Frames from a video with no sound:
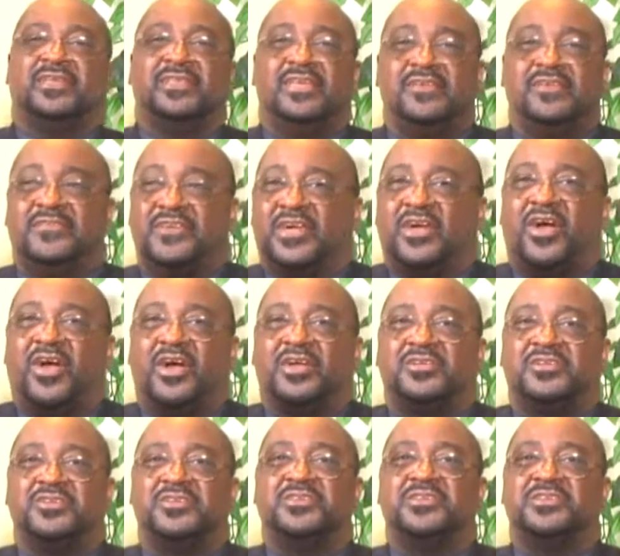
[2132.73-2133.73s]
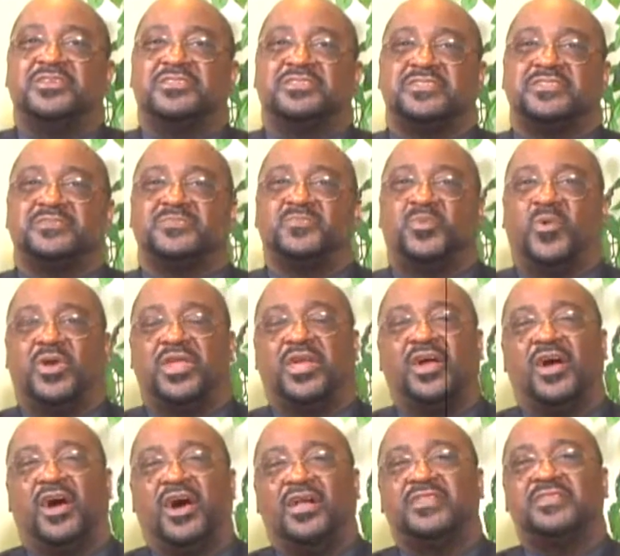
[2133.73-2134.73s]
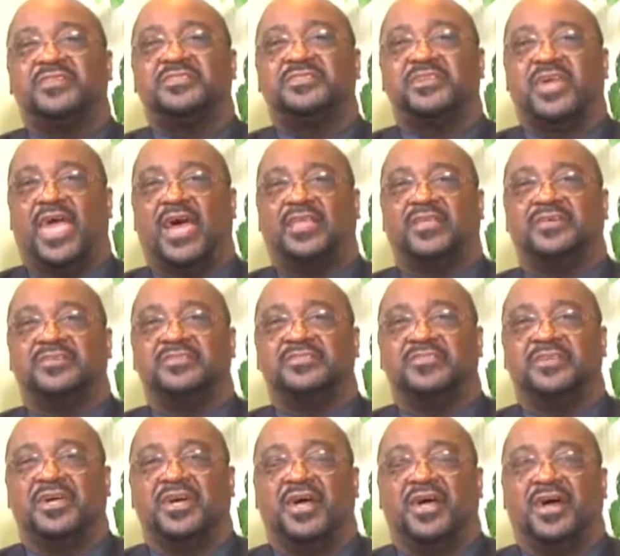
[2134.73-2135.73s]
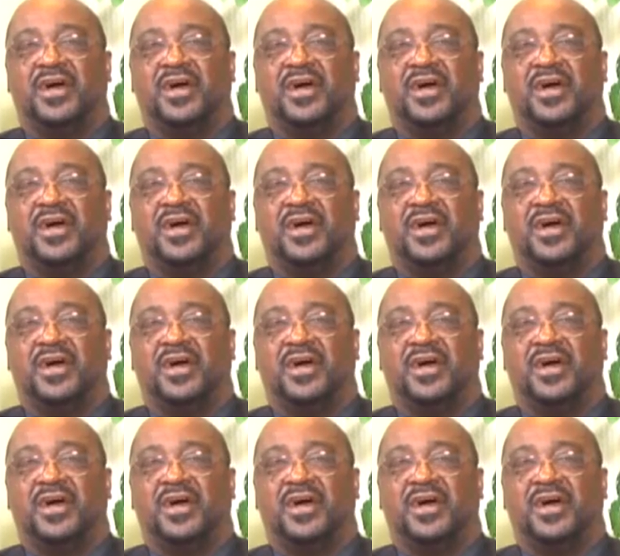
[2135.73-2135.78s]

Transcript: Levy Kardulis this morning on The Challenge.